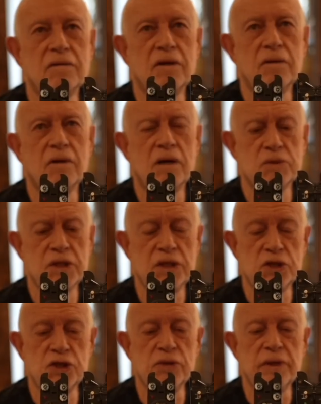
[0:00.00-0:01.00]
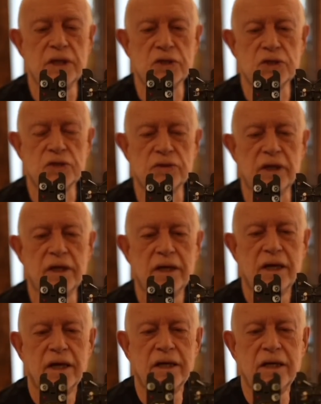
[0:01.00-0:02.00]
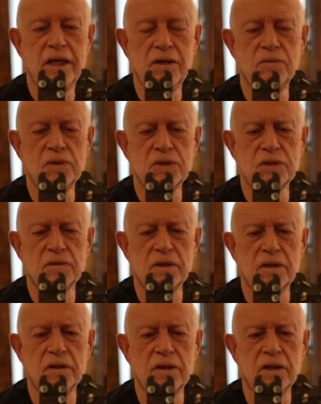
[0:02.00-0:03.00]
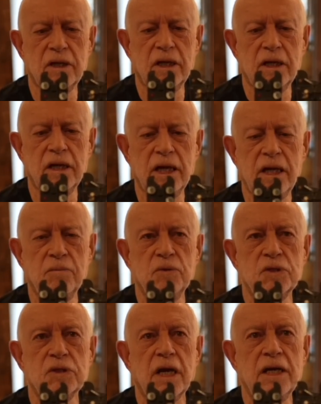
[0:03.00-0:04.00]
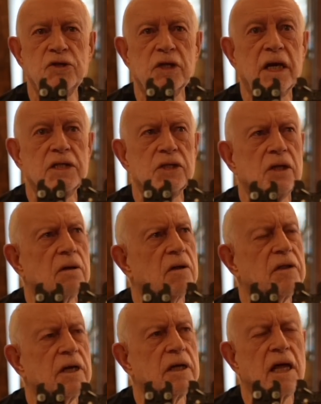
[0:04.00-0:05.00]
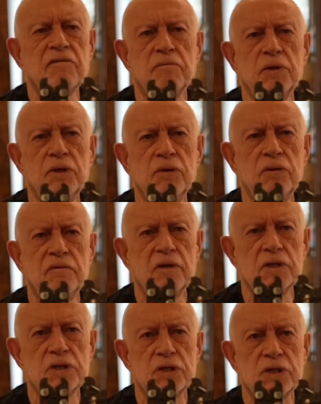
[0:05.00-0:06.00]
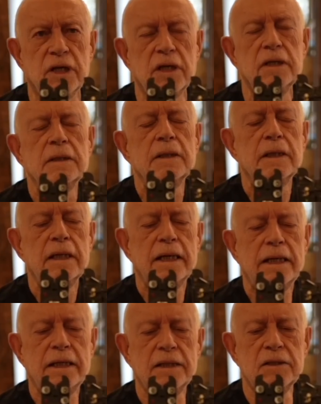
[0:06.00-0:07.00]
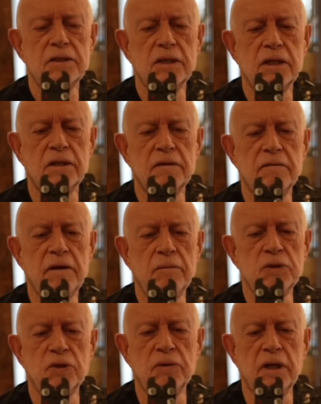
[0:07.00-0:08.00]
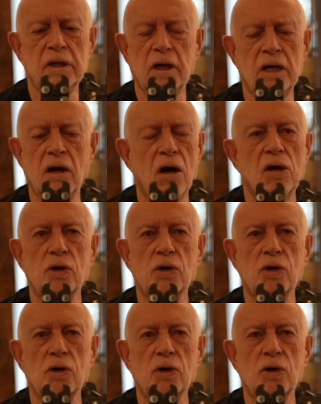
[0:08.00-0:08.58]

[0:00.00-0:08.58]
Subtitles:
that I was in the shoe industry, and he was educated at, I think, Loughborough University, and he was doing an art